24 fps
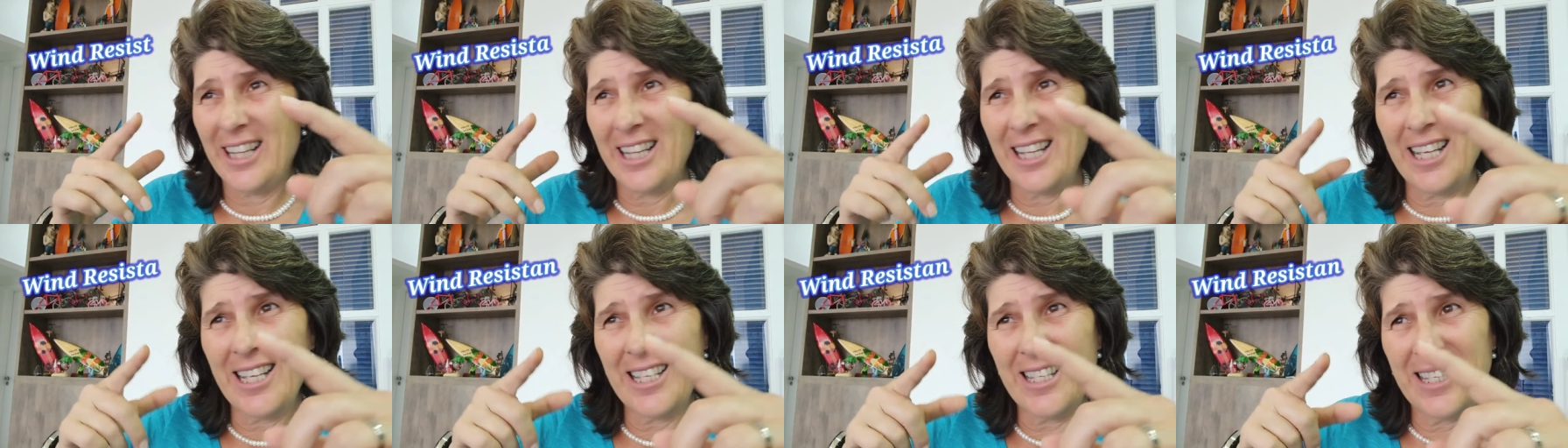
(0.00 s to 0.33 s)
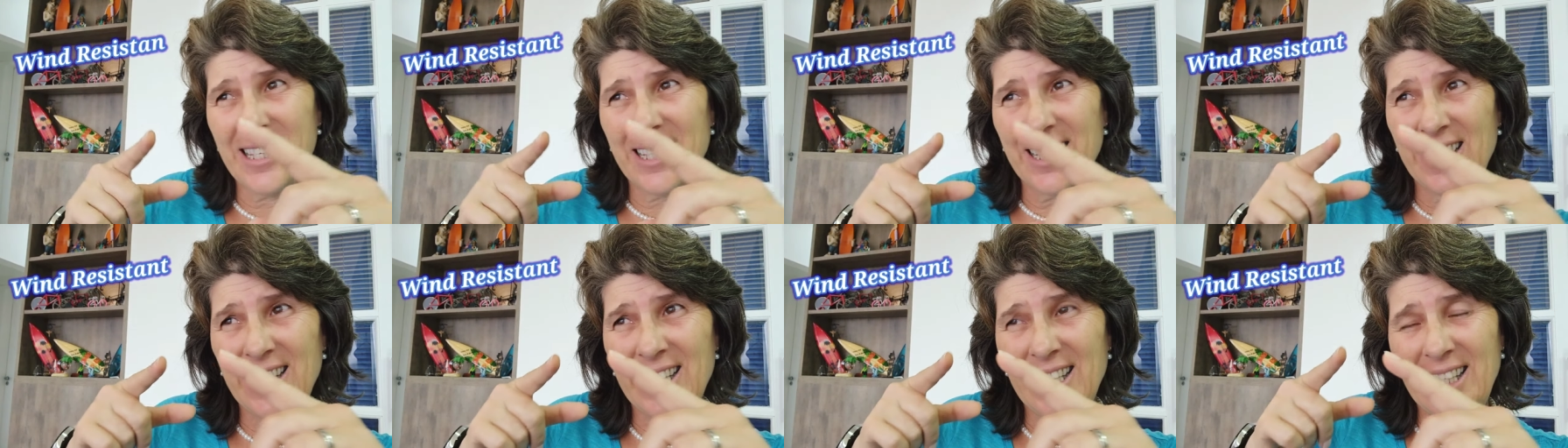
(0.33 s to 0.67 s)

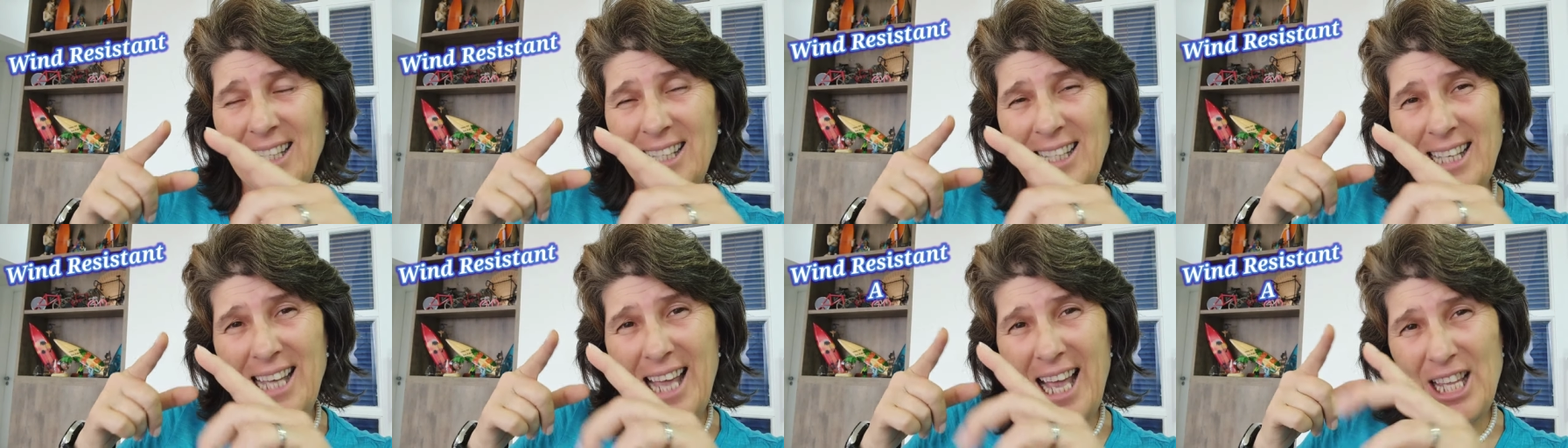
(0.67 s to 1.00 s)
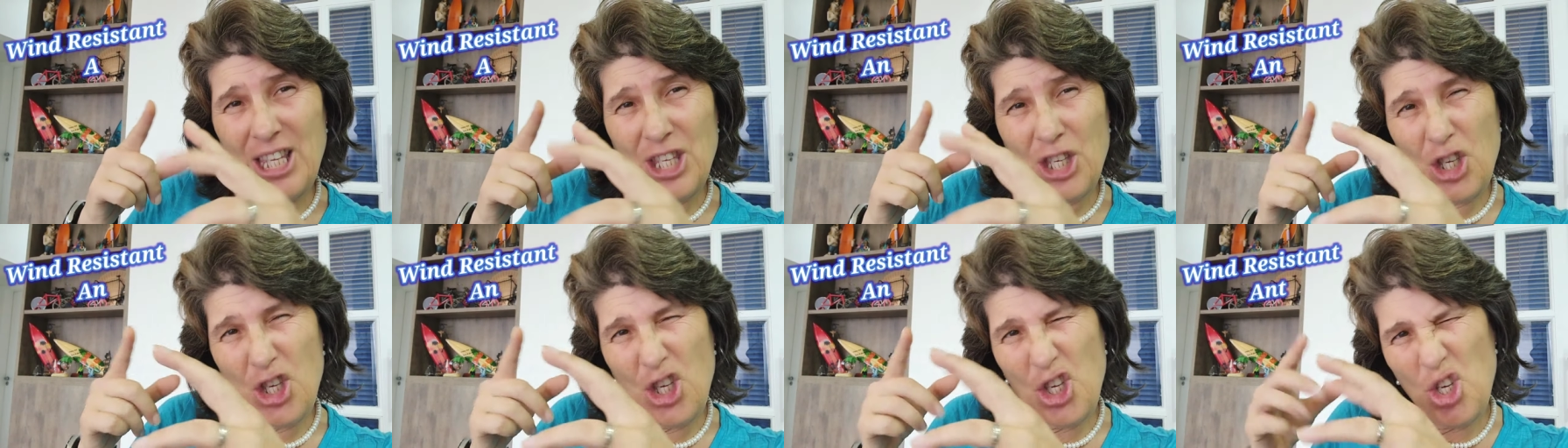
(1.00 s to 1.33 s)
doesn't
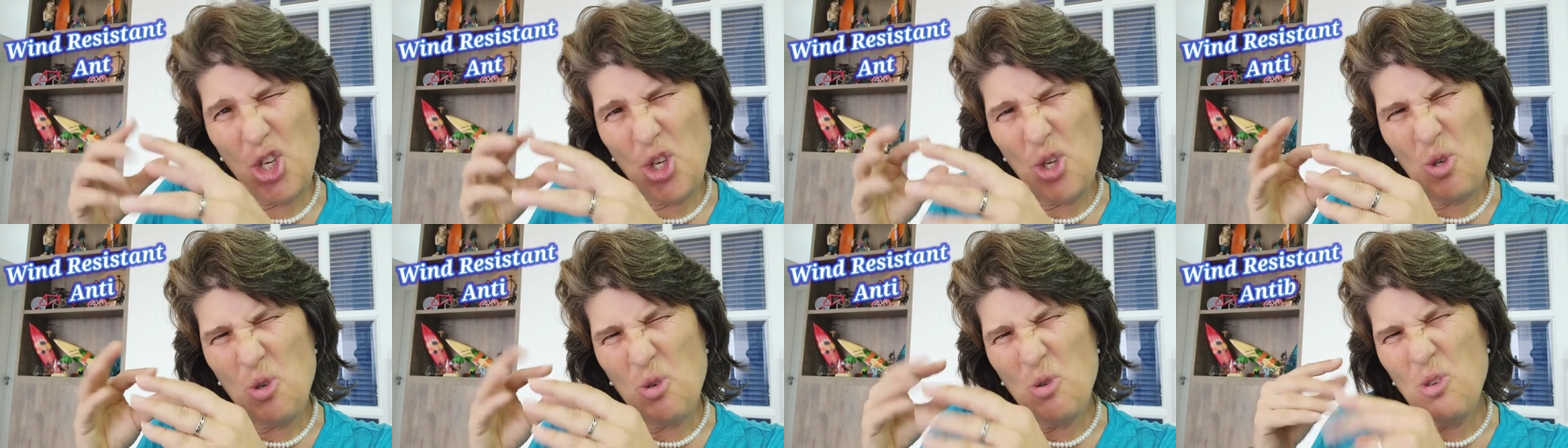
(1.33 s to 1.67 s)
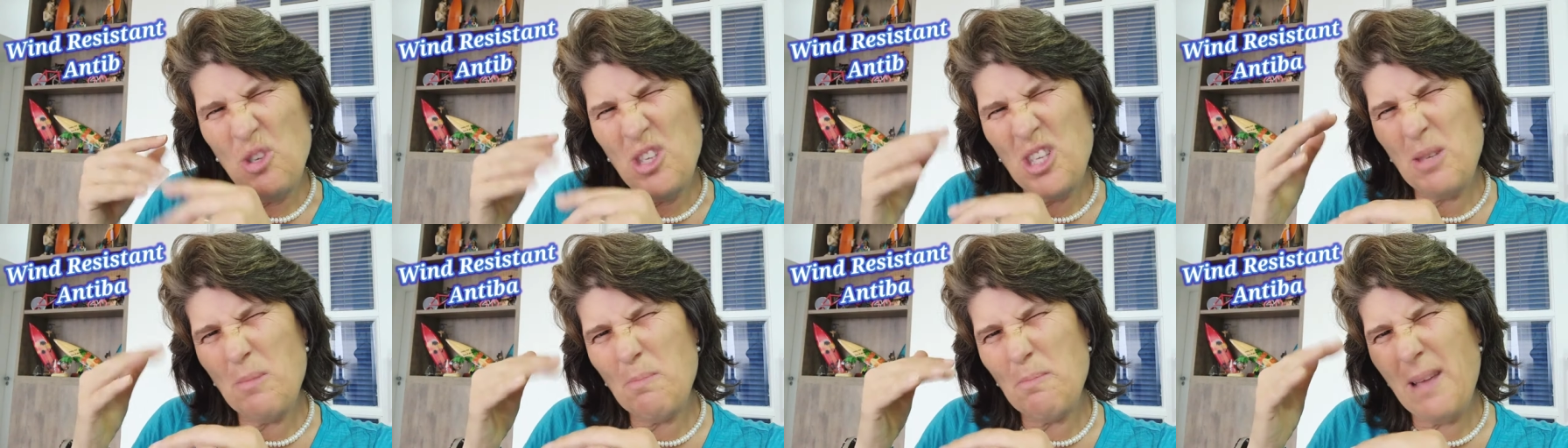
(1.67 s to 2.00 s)
get
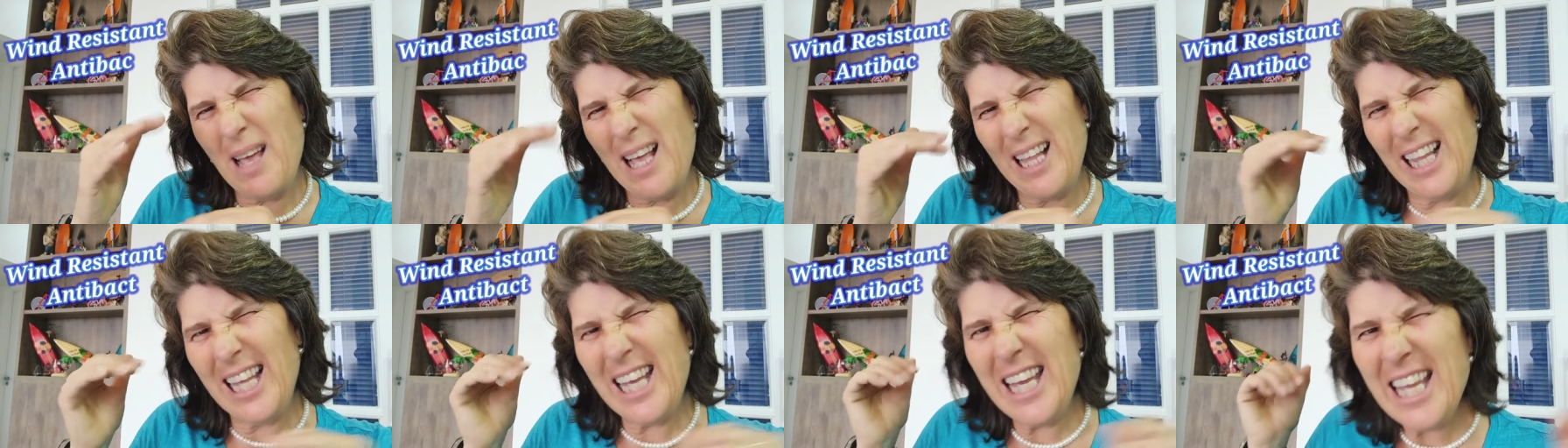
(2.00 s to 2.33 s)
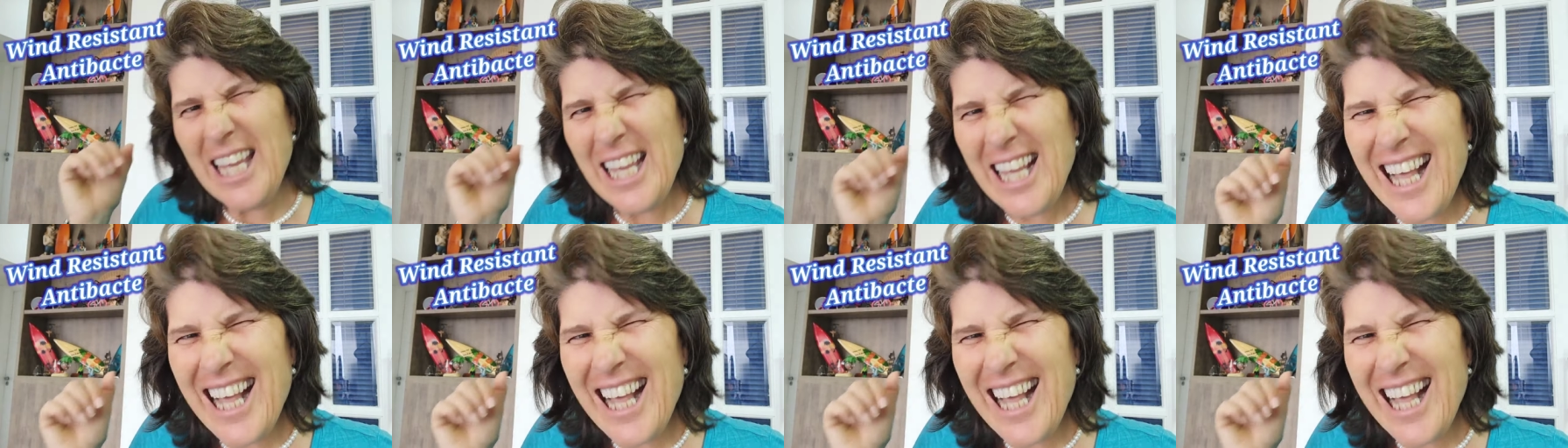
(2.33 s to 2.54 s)
you smelly,